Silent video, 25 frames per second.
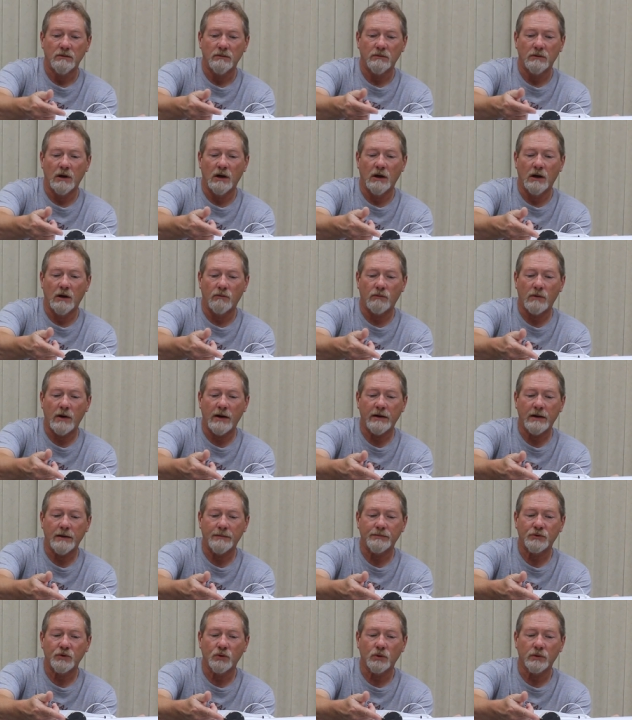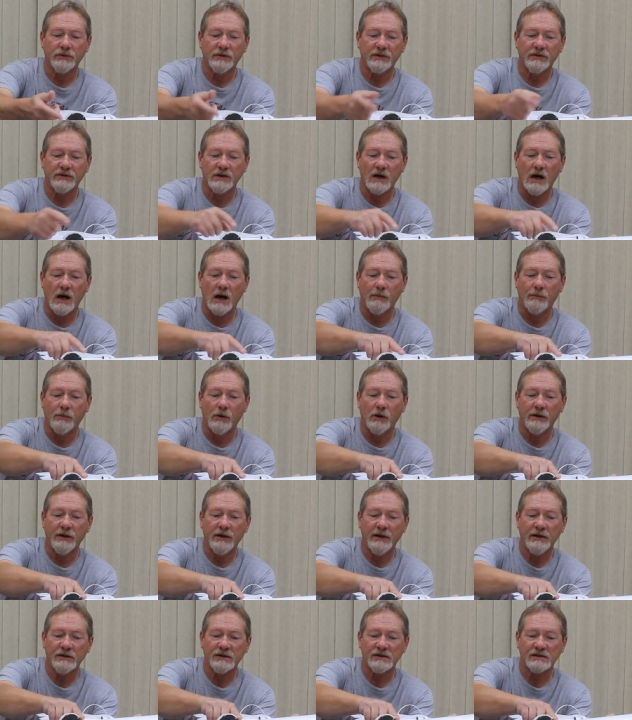right up toward the top
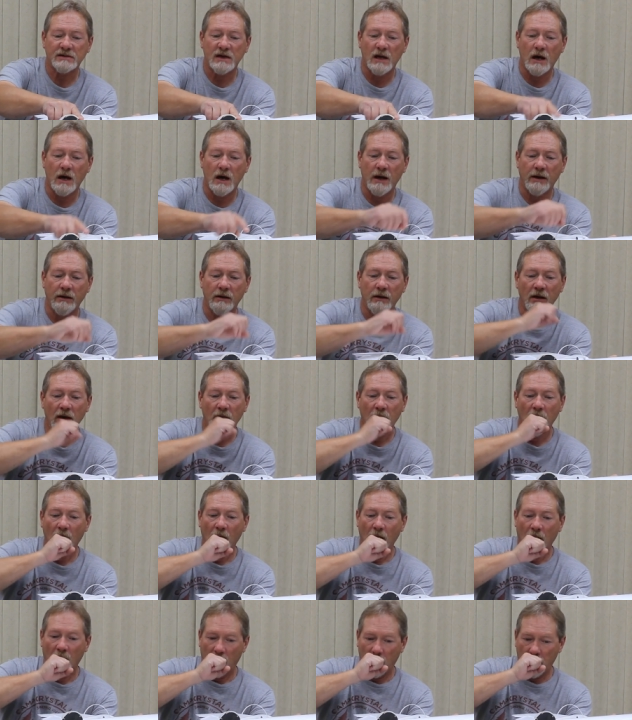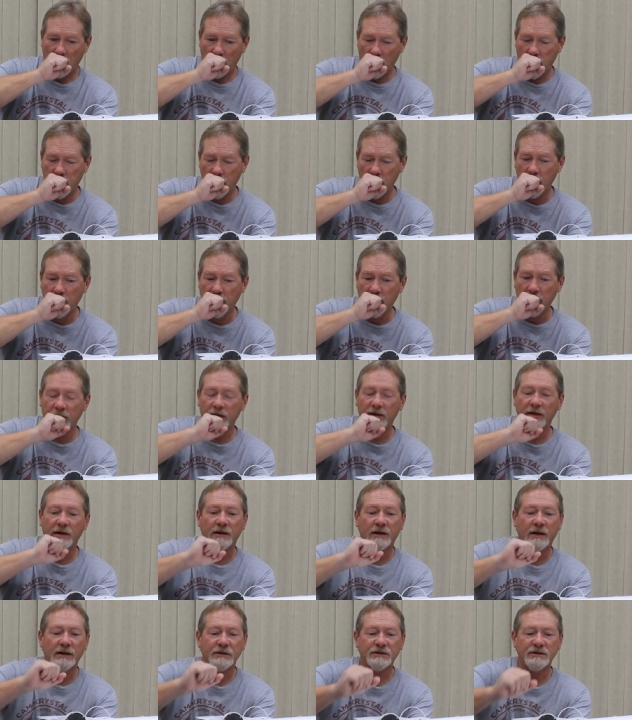on each side,
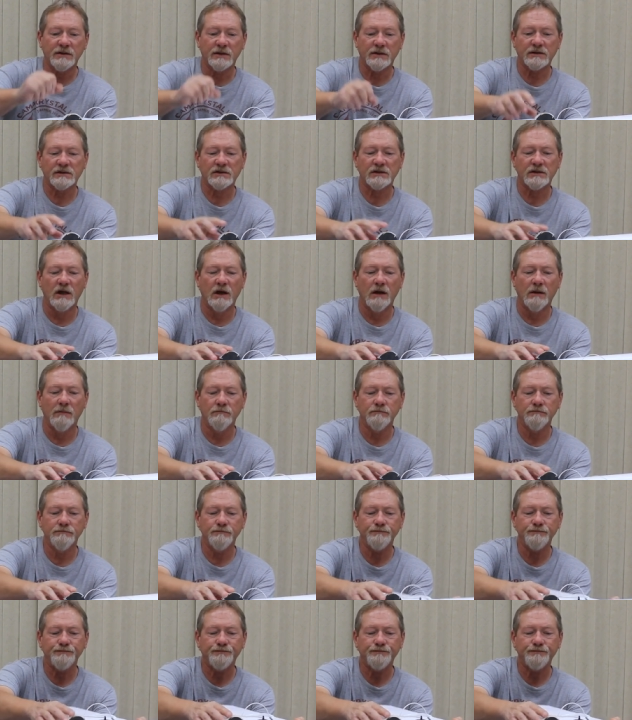and I took some